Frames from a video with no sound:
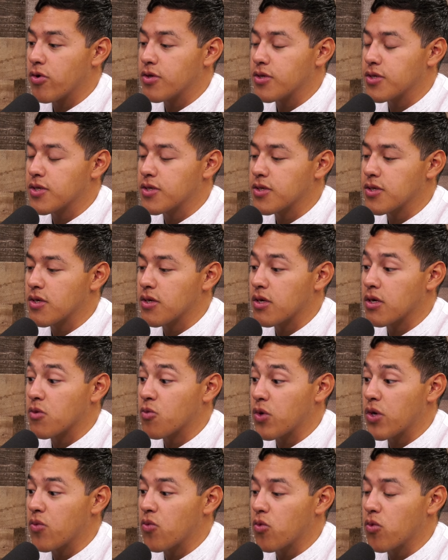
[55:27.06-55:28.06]

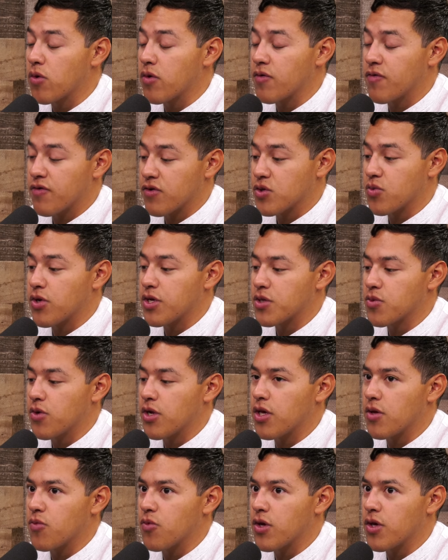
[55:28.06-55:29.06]

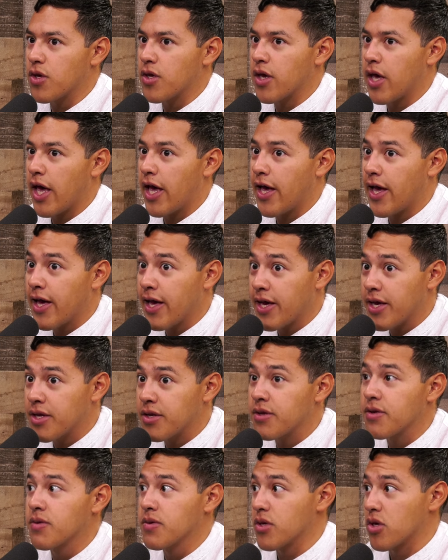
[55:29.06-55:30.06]
2020, we
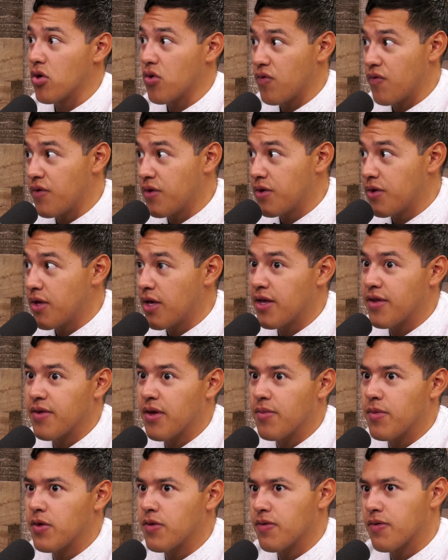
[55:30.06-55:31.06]
had COVID. And
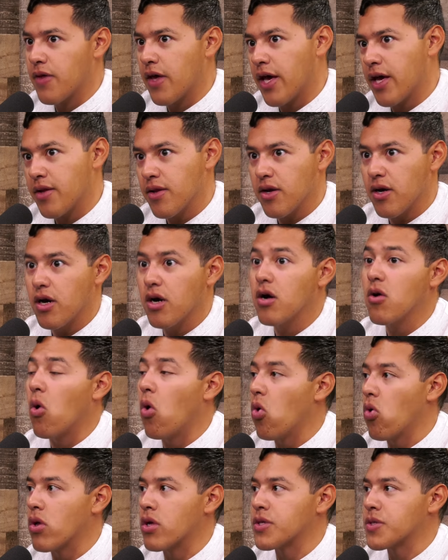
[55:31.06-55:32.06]
I mean, that
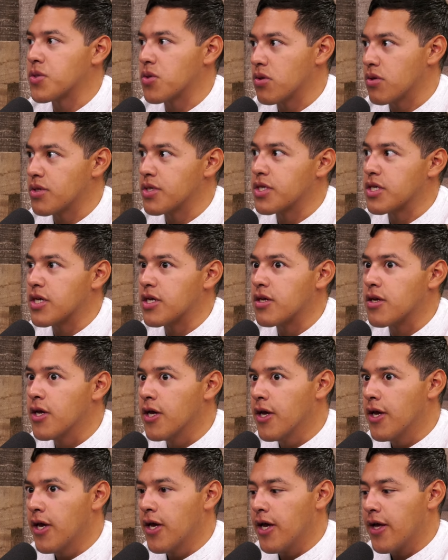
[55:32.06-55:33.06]
whole uncertainty
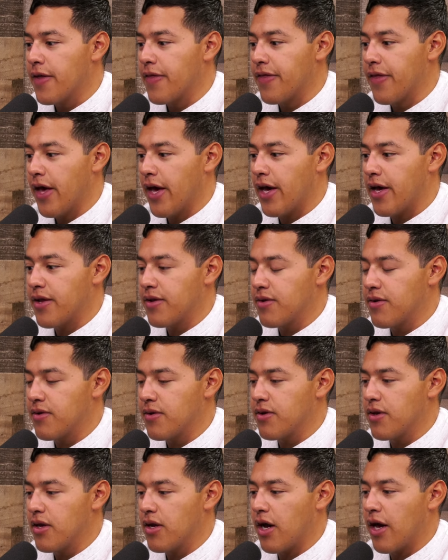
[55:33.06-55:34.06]
that
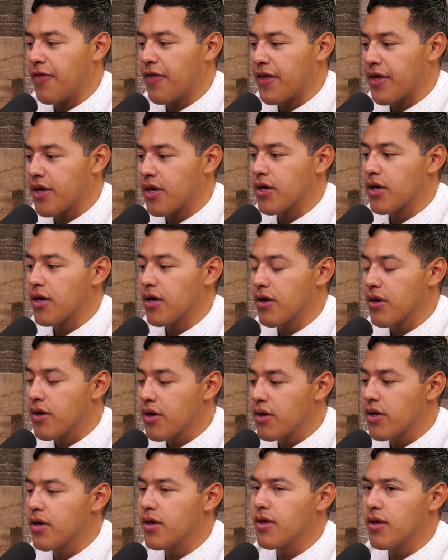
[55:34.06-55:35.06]
I think
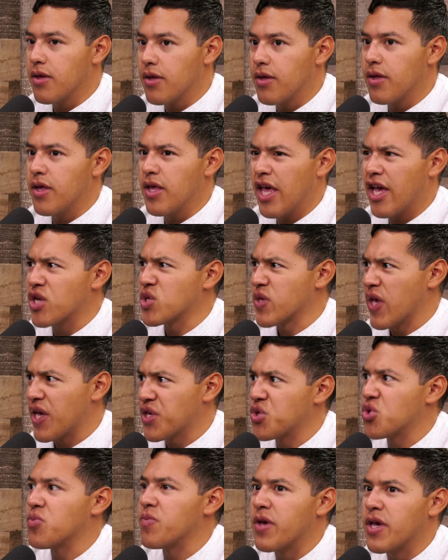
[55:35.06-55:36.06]

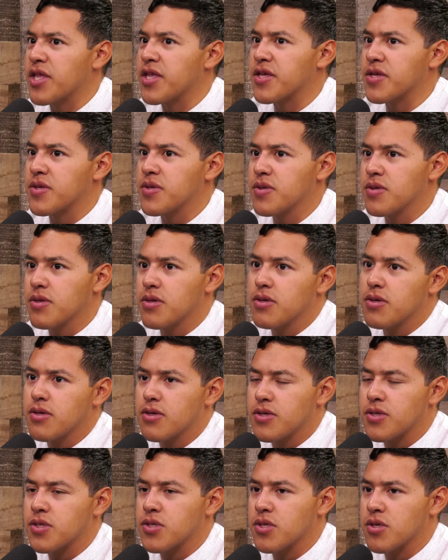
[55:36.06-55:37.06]
exacerbated
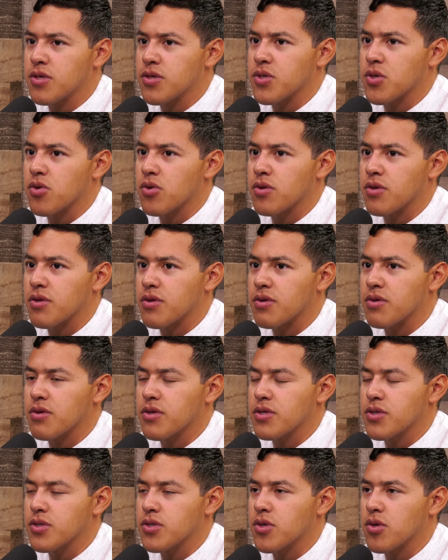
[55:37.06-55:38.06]

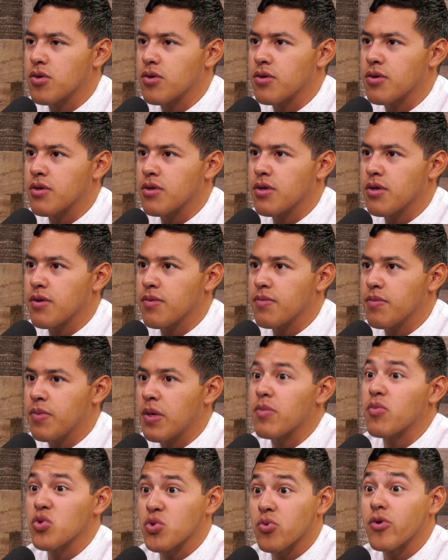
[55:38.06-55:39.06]
certain
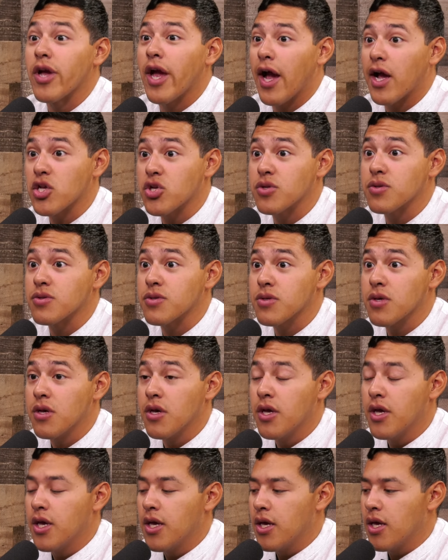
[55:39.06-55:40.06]
people's reactions.
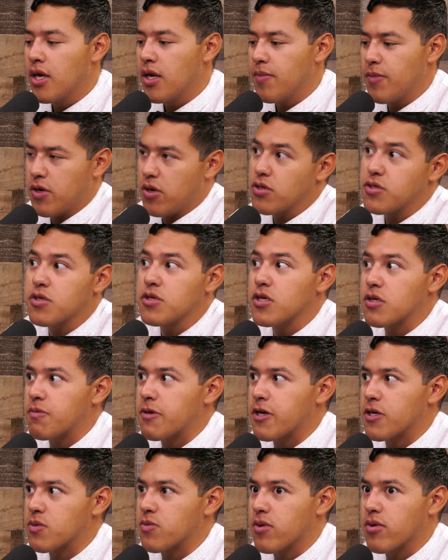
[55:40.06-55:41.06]
But also just
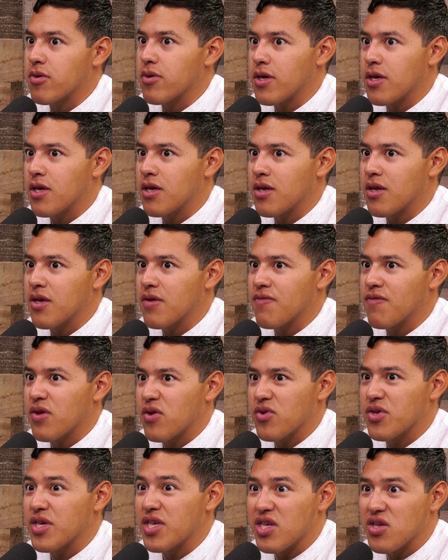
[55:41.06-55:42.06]
because we were in a
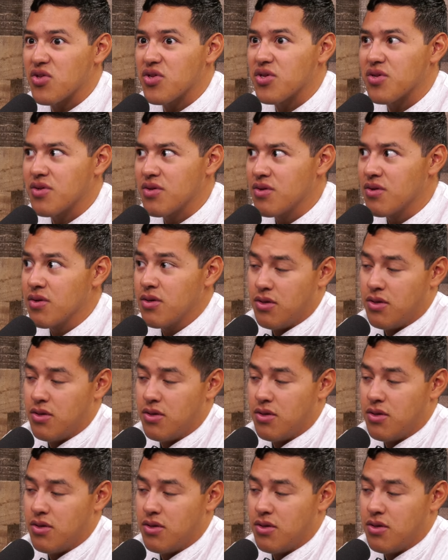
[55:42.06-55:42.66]
very heated